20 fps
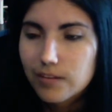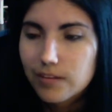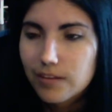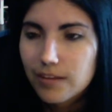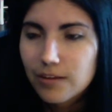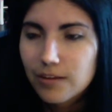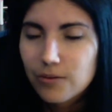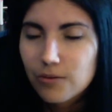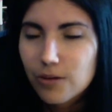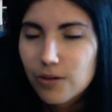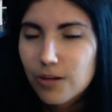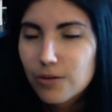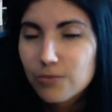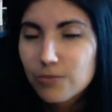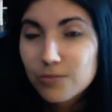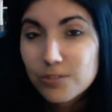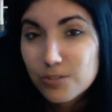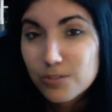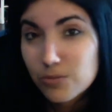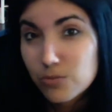I
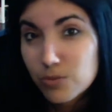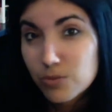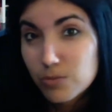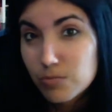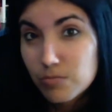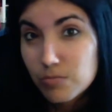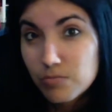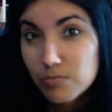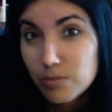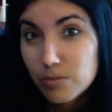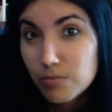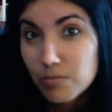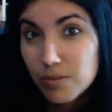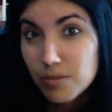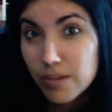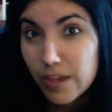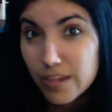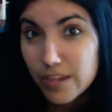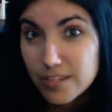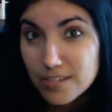don't deal with the
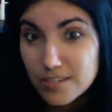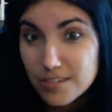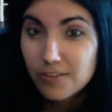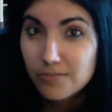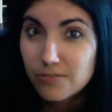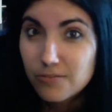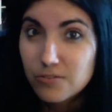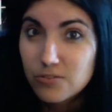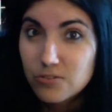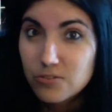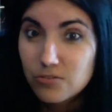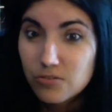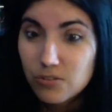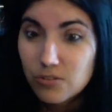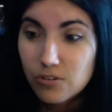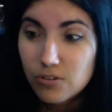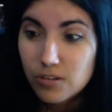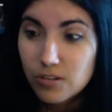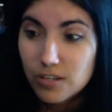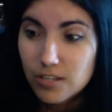BS, first of
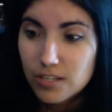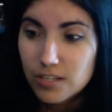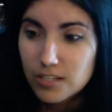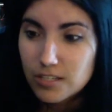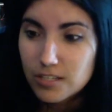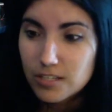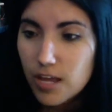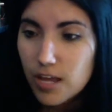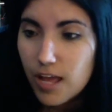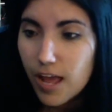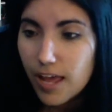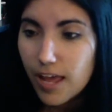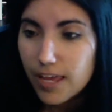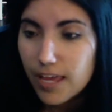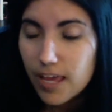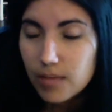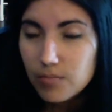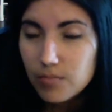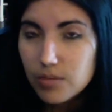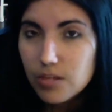all, and I
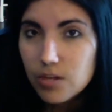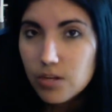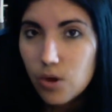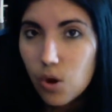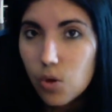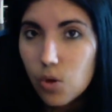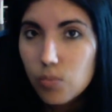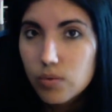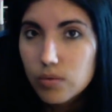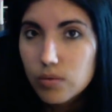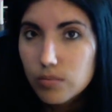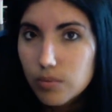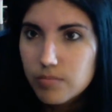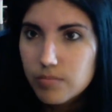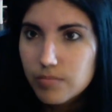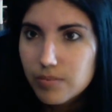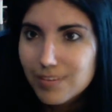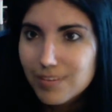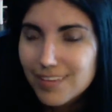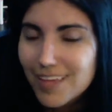can be an open
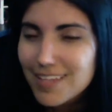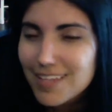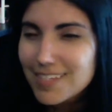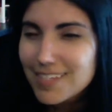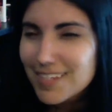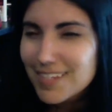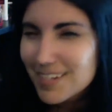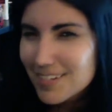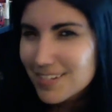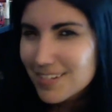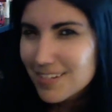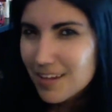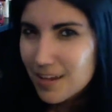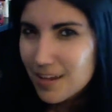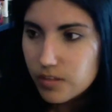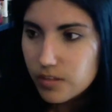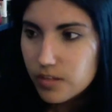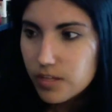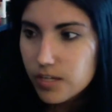book, but that takes time.